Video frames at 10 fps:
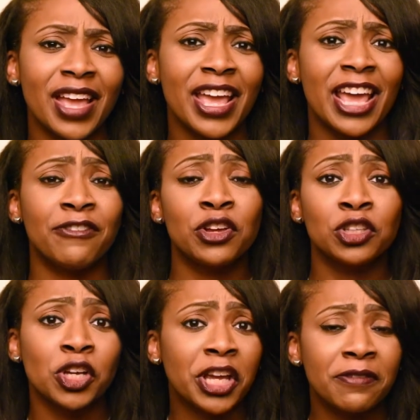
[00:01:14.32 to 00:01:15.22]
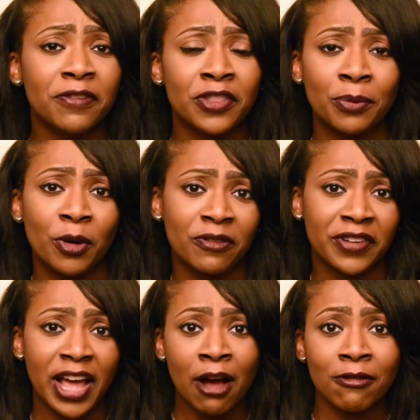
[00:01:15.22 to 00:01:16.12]
if you're looking for the perfect
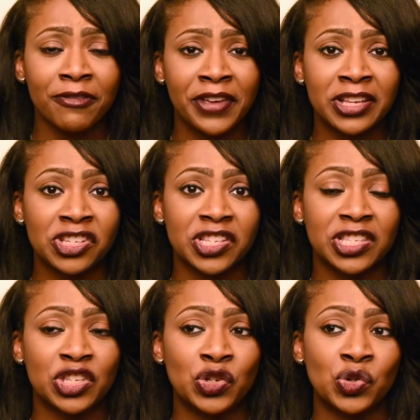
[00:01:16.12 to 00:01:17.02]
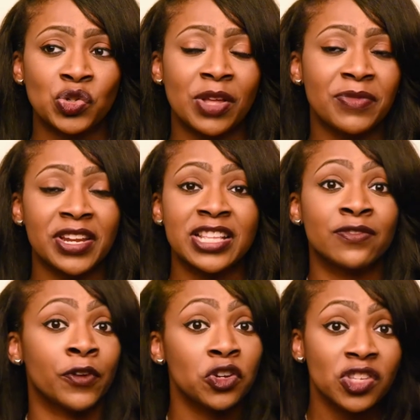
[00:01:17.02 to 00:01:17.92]
outfit, just to something that's
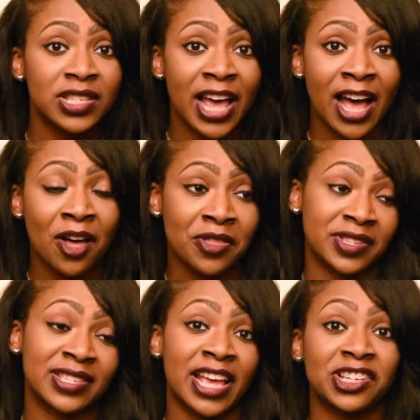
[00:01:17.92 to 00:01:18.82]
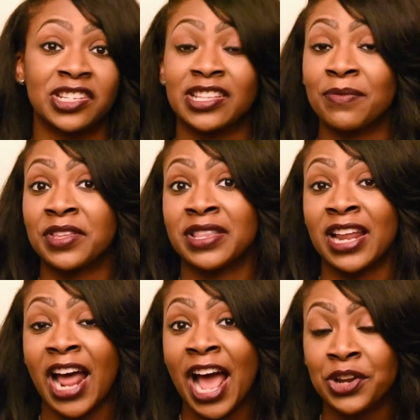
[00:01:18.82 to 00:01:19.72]
versatile, this is actually something that
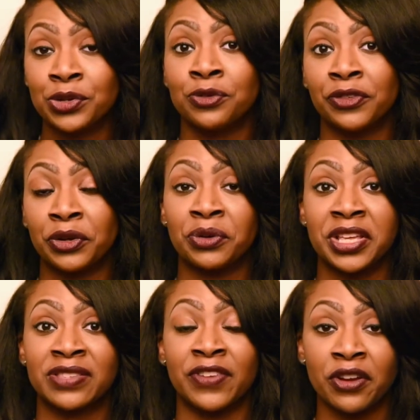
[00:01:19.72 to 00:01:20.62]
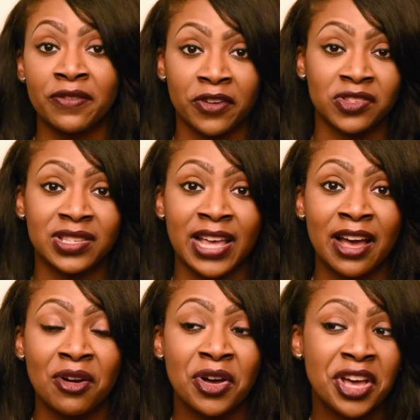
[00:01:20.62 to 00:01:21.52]
I do feel is very
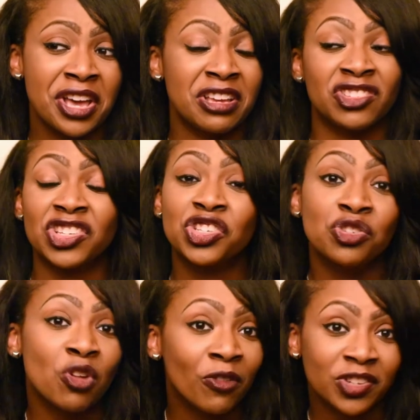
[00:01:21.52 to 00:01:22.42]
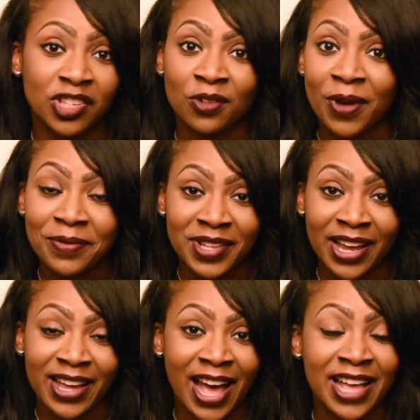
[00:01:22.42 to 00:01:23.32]
versatile. Just shoot over to the website,
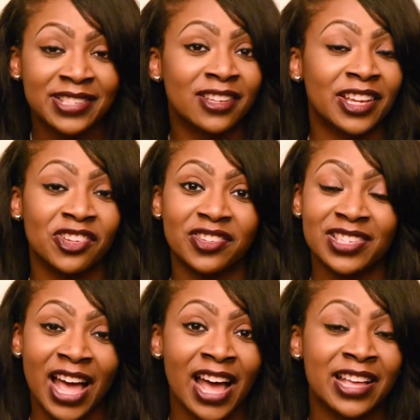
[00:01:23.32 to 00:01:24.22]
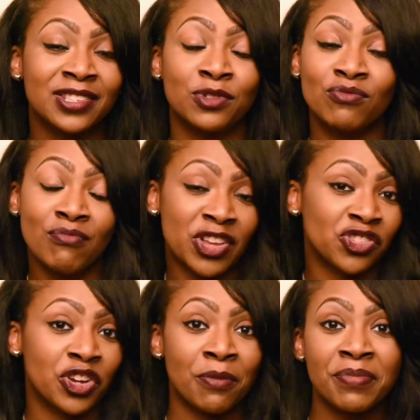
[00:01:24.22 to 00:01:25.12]
guys, look at your size, measure
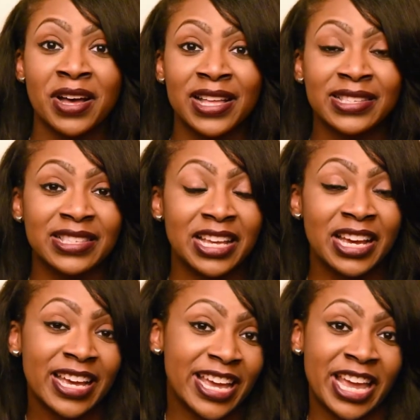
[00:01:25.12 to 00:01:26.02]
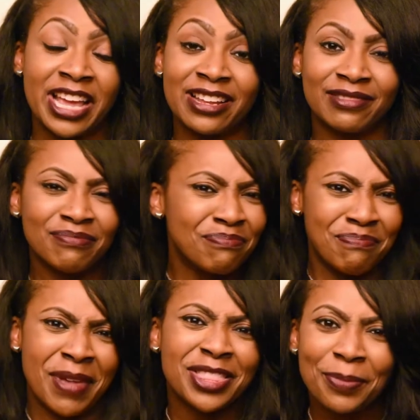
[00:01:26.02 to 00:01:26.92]
your bust, and
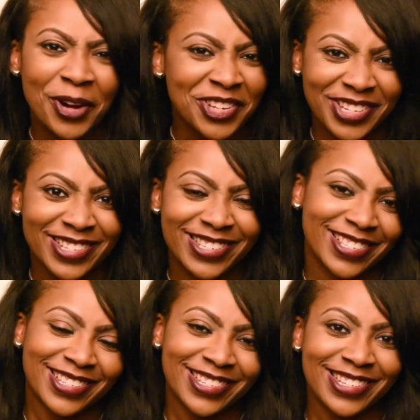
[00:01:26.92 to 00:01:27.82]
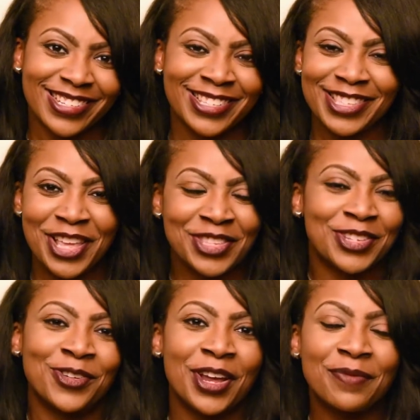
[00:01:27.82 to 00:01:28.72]
make the purchase. It's, it's a
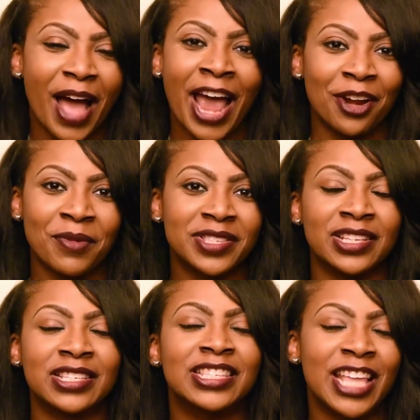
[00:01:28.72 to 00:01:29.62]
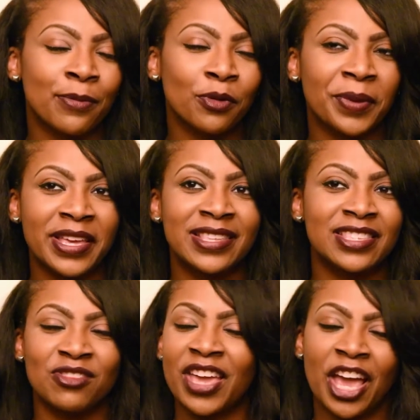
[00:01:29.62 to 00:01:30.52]
great item, it's a staple piece. You
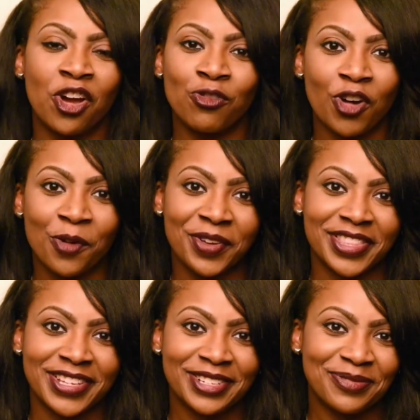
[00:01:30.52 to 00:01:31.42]
can't go wrong with it.